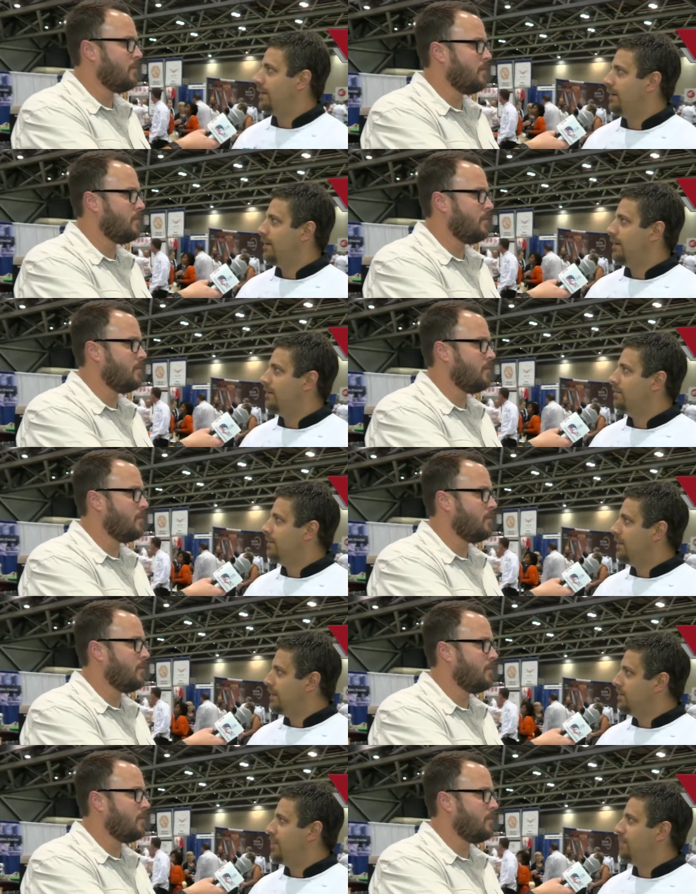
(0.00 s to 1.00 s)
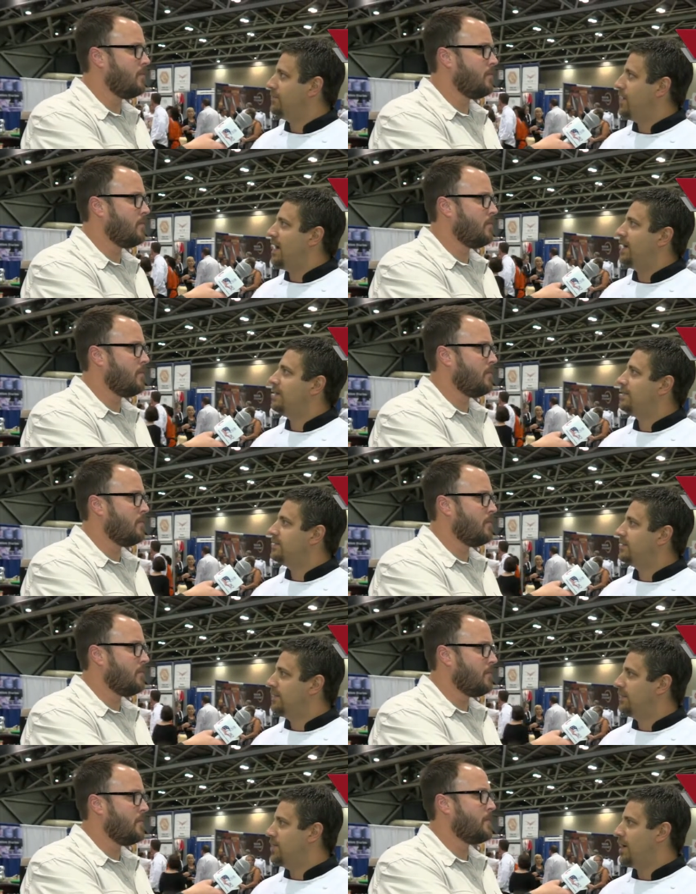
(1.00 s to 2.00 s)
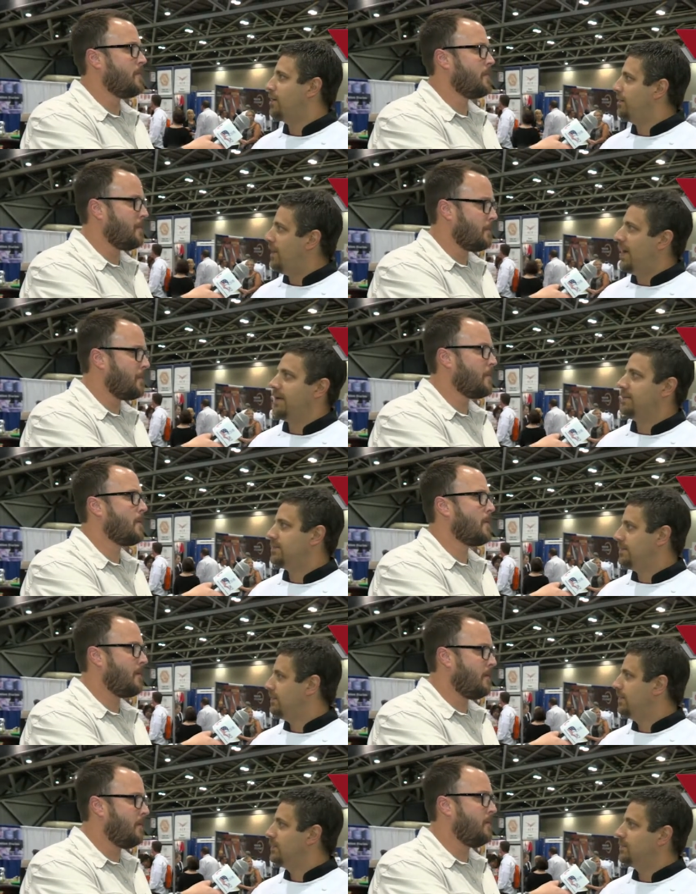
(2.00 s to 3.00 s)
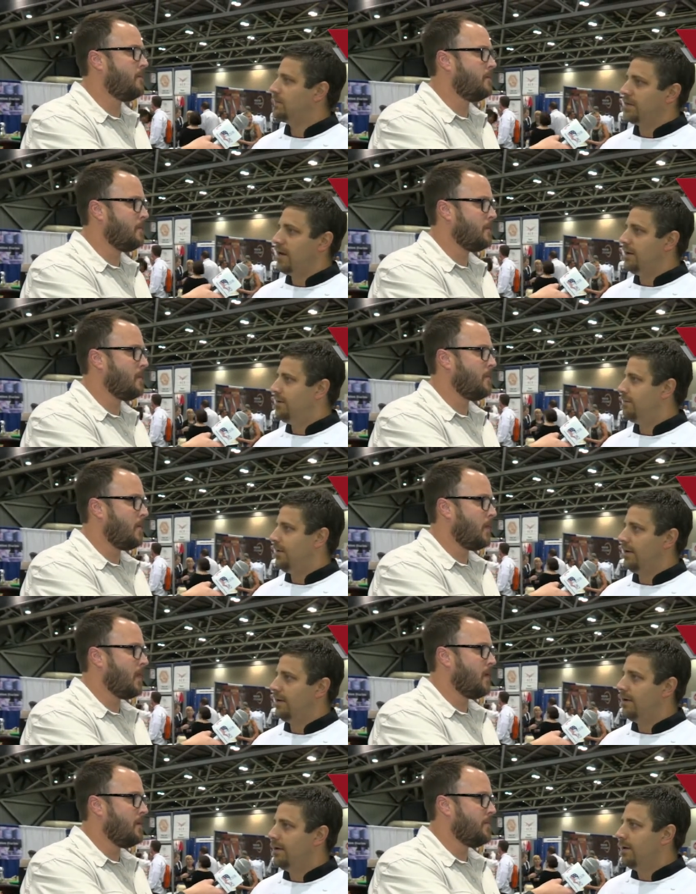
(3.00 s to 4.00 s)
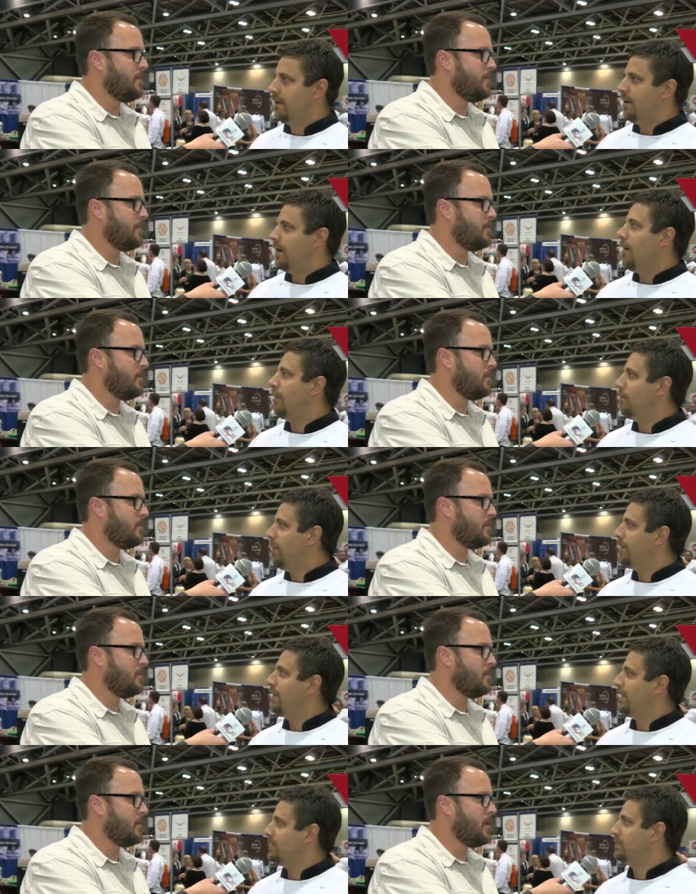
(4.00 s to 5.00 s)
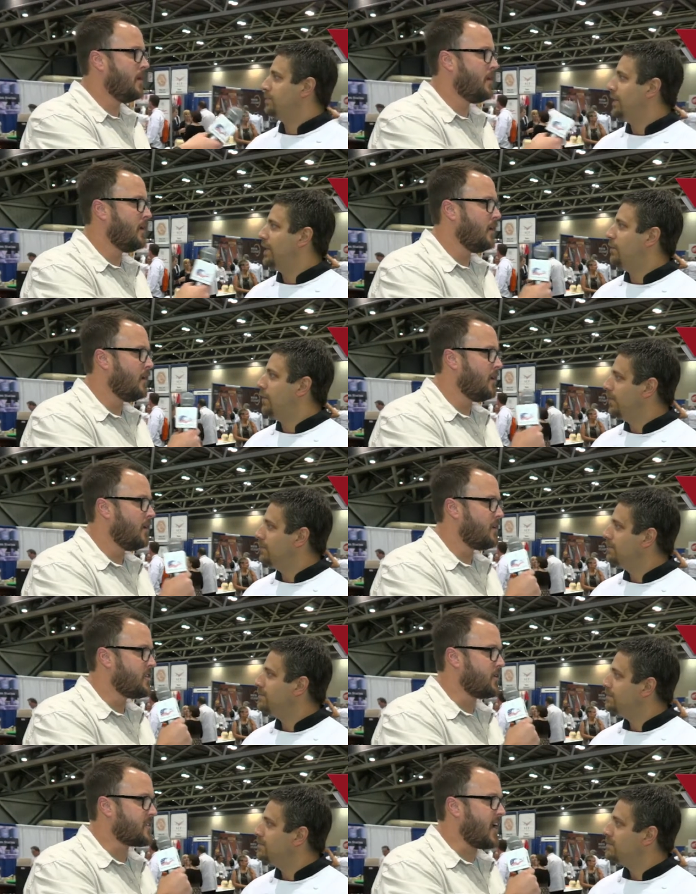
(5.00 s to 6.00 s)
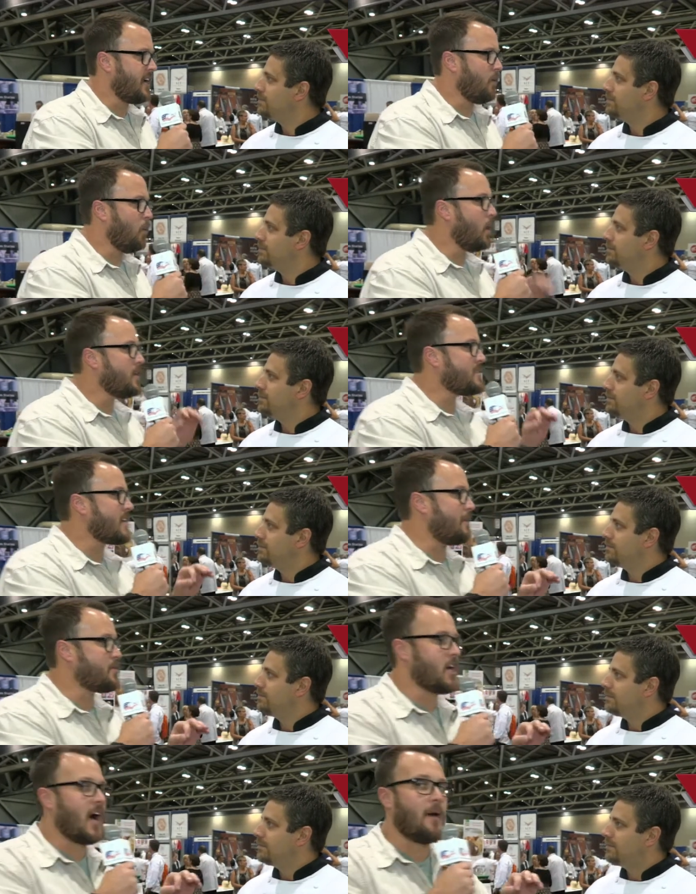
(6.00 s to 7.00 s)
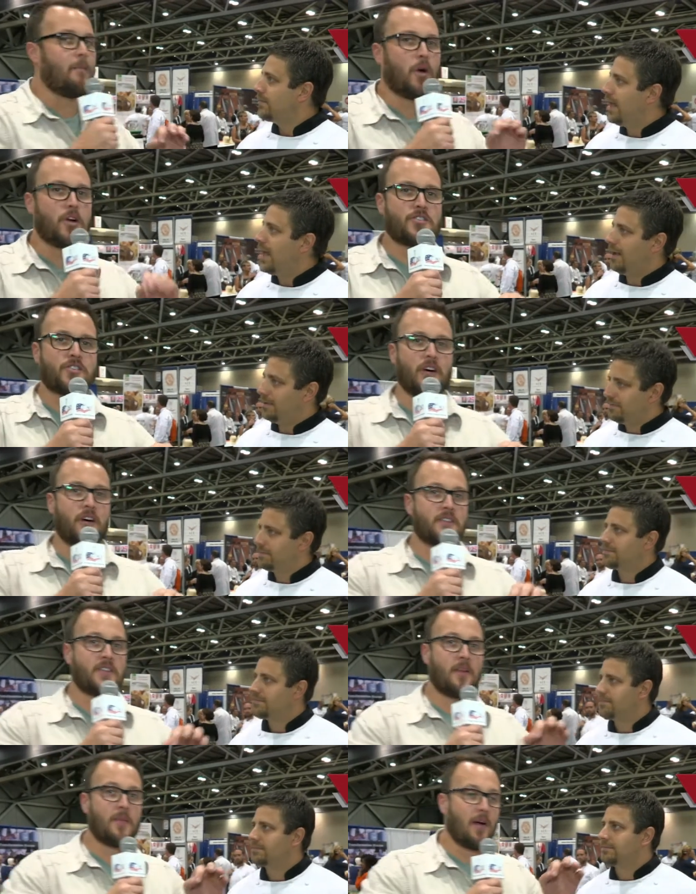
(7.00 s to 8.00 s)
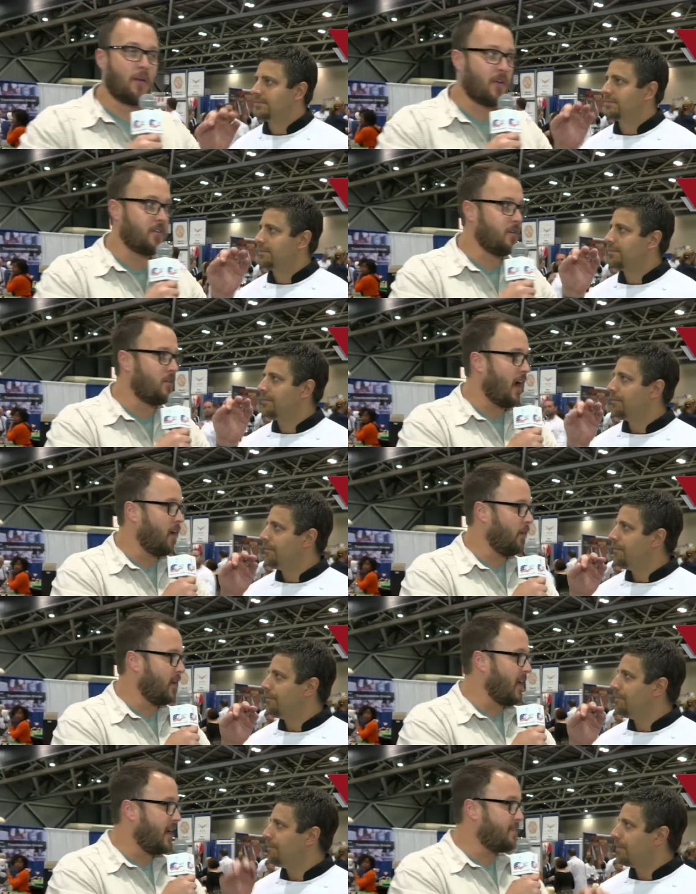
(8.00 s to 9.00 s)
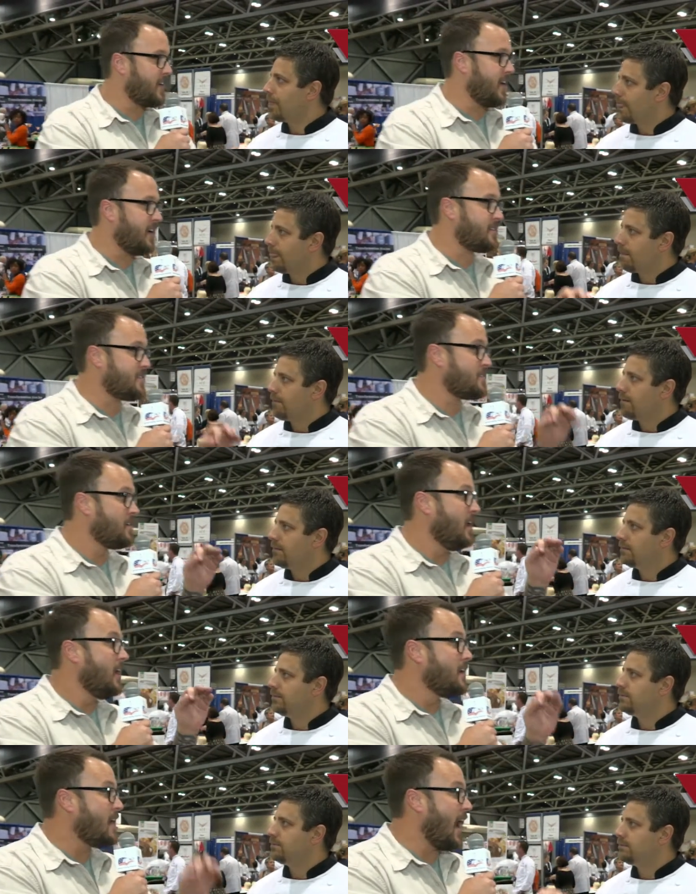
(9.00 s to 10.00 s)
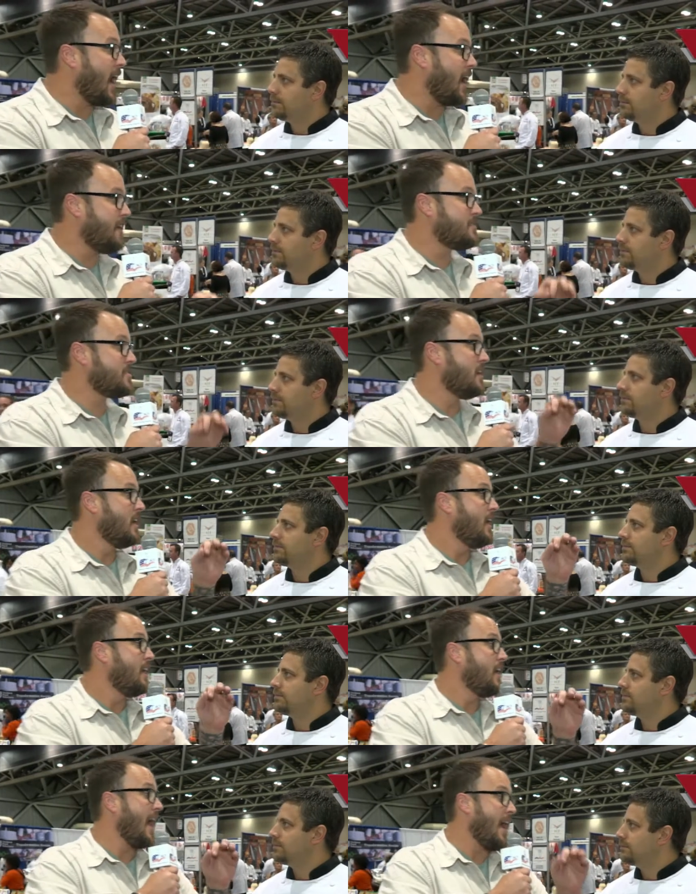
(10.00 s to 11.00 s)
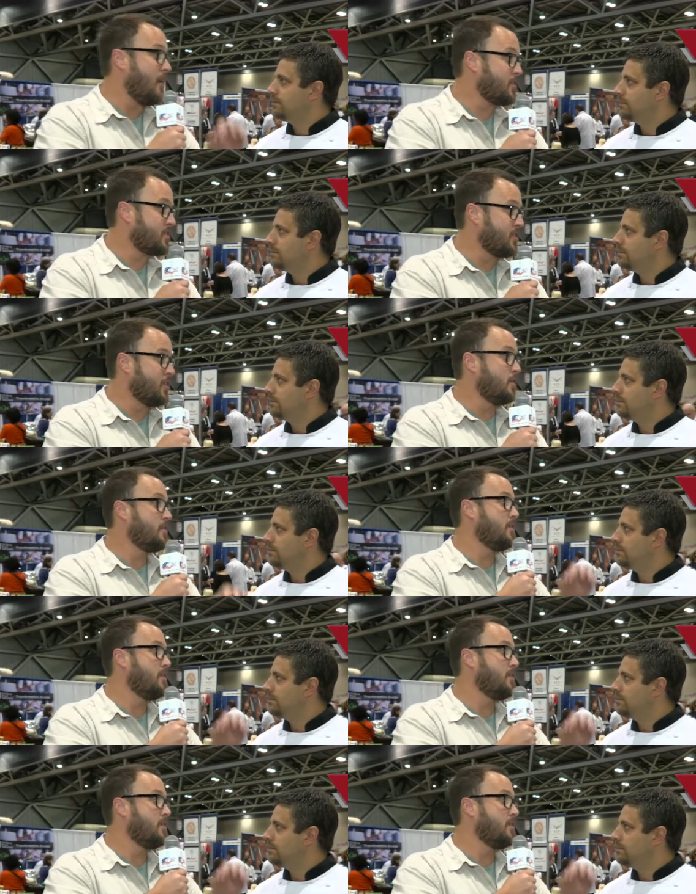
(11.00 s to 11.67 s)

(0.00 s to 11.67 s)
Speaker 1: the, the chef jackets, the checkered pants. So it's kind of uh, all in one thing. So it's pretty cool.
Speaker 2: So it's kind of a one-stop shop. Mercer is going to be able to do not only knife kits, knives, houndstooth,